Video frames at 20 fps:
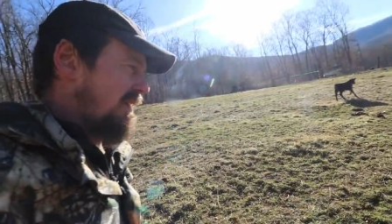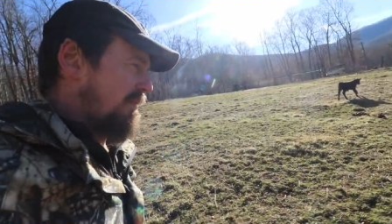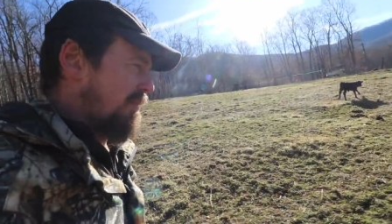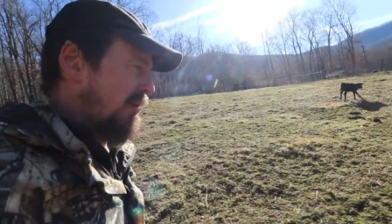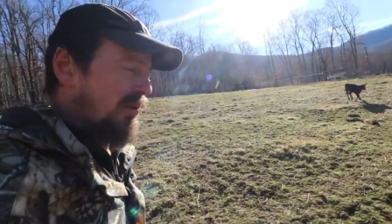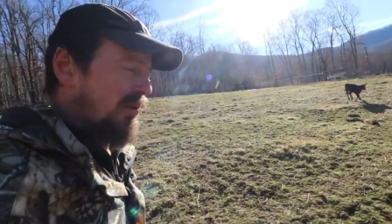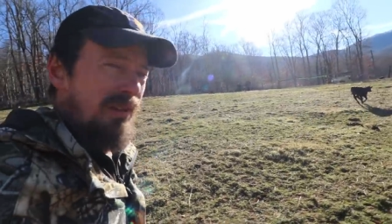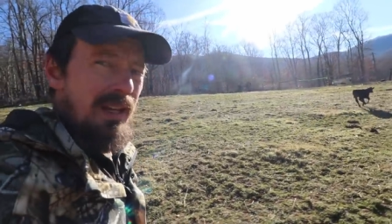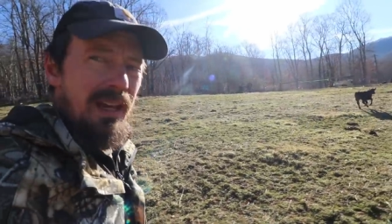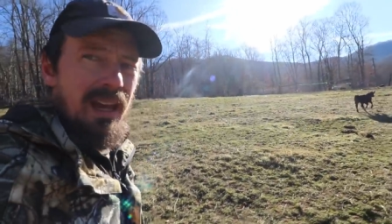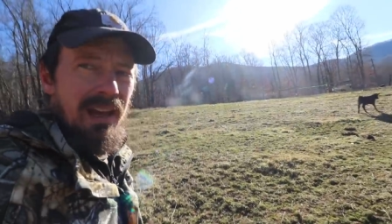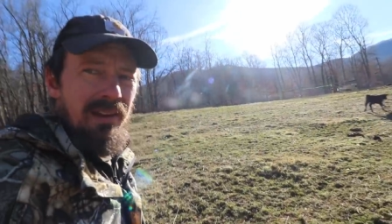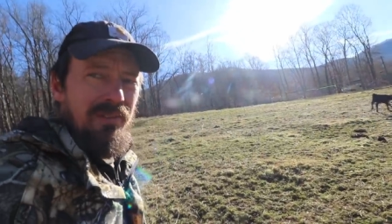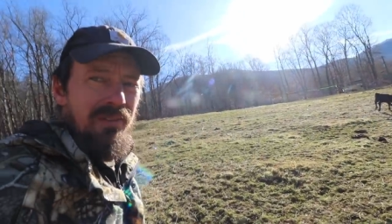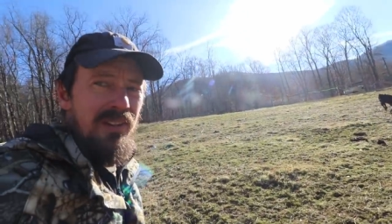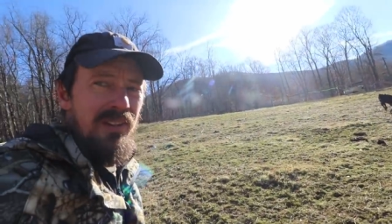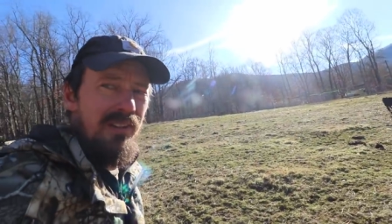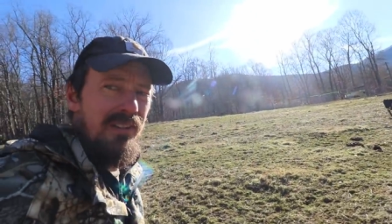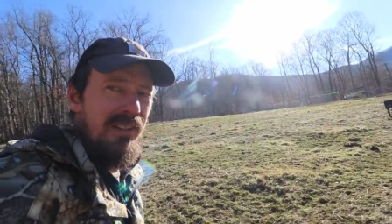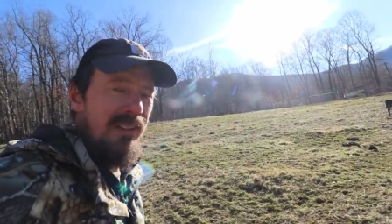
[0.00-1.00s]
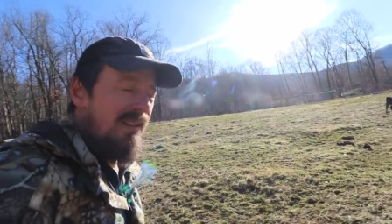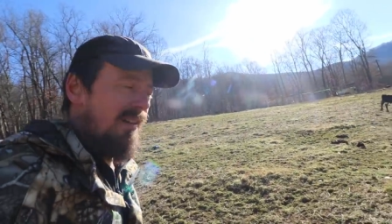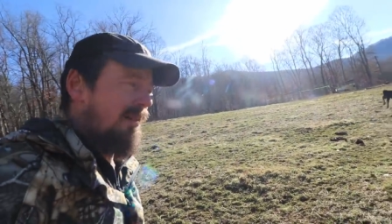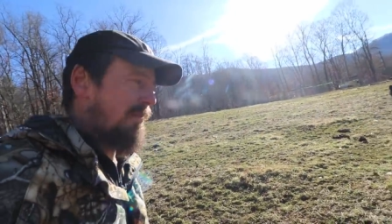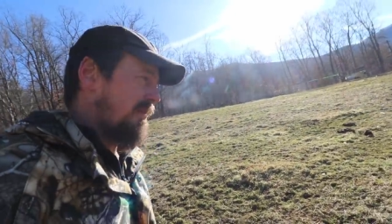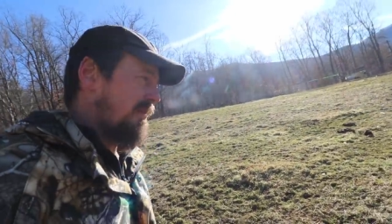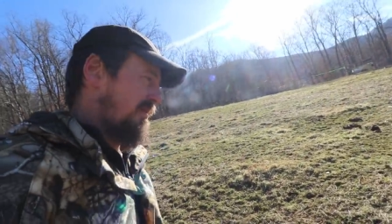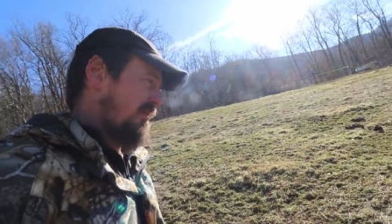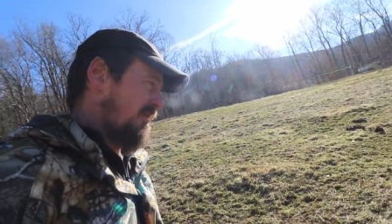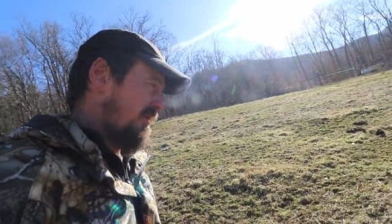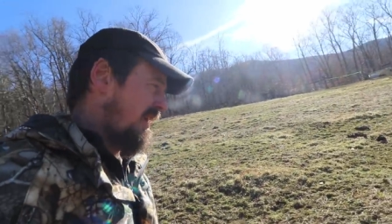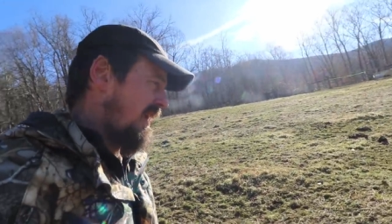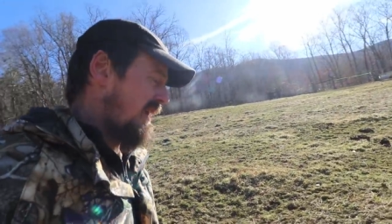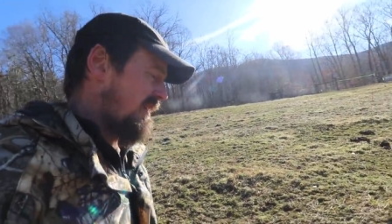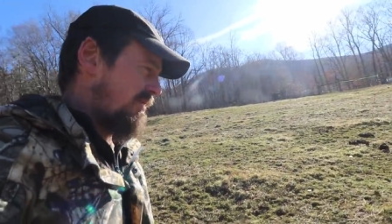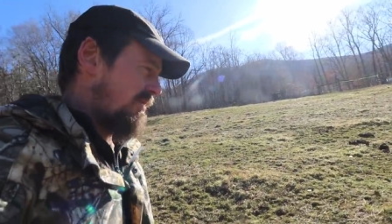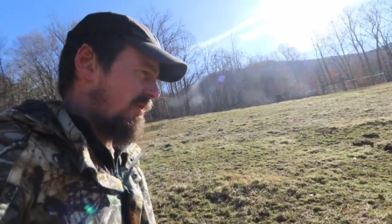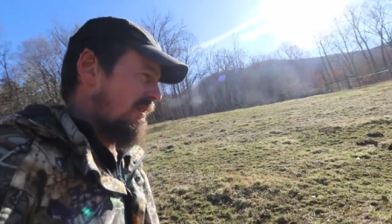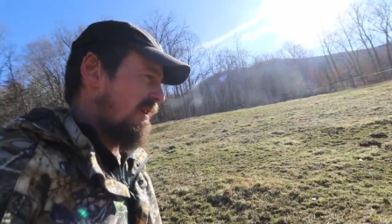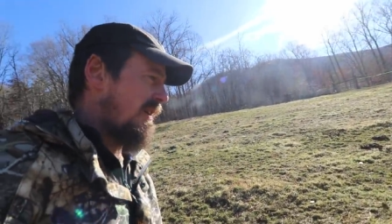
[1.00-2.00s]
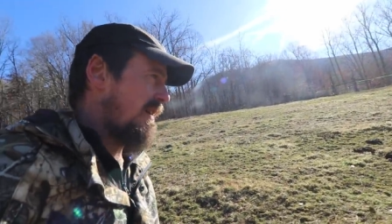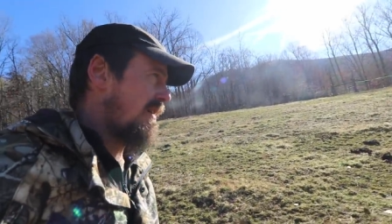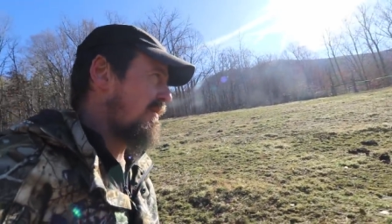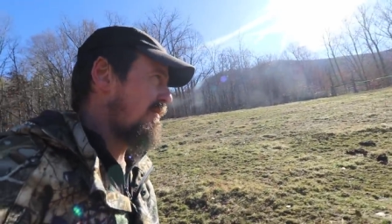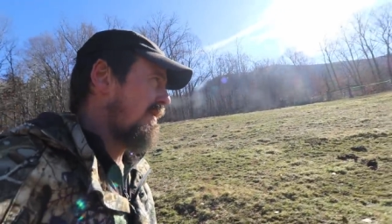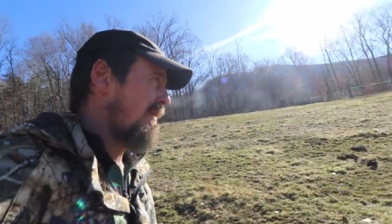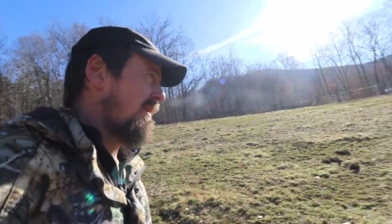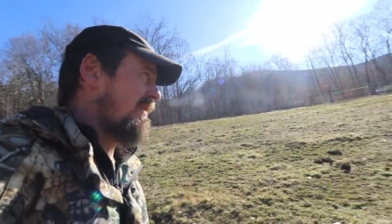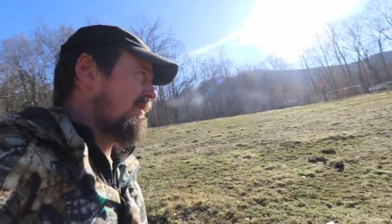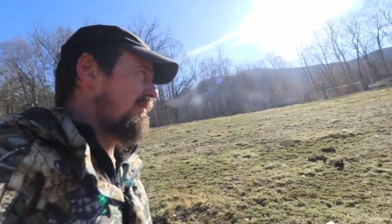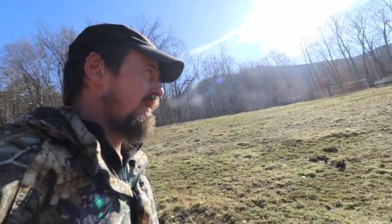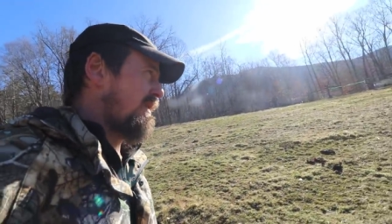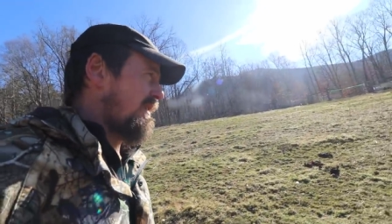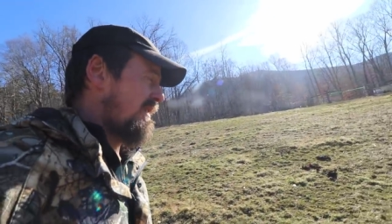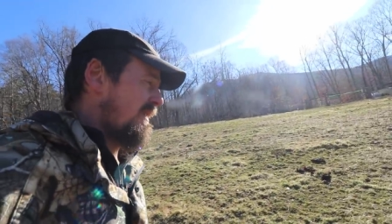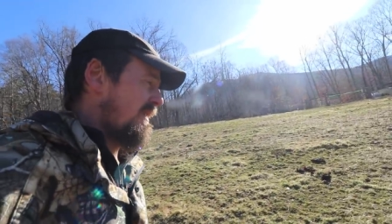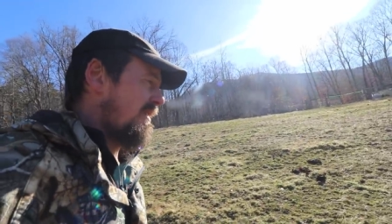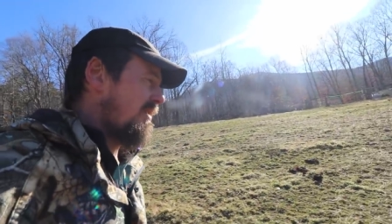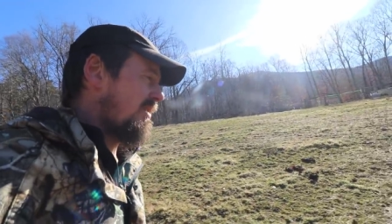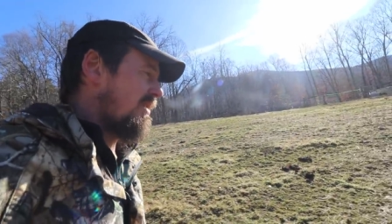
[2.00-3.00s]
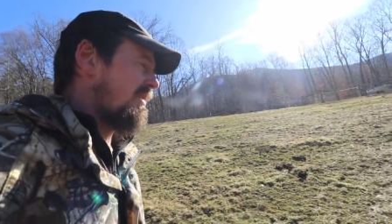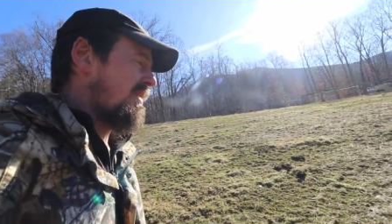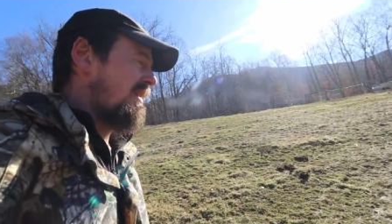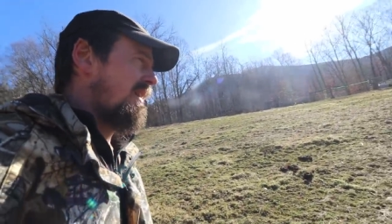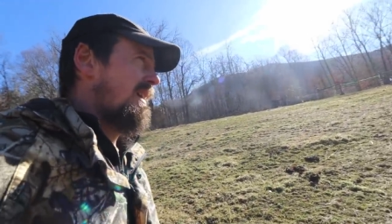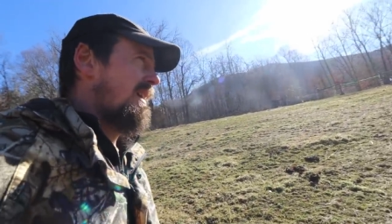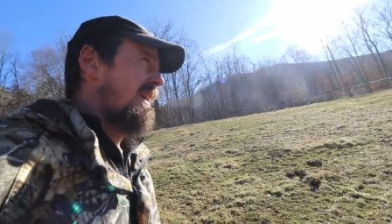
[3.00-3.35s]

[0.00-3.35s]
the bull calf. He'll get up, we'll castrate him, he'll be a steer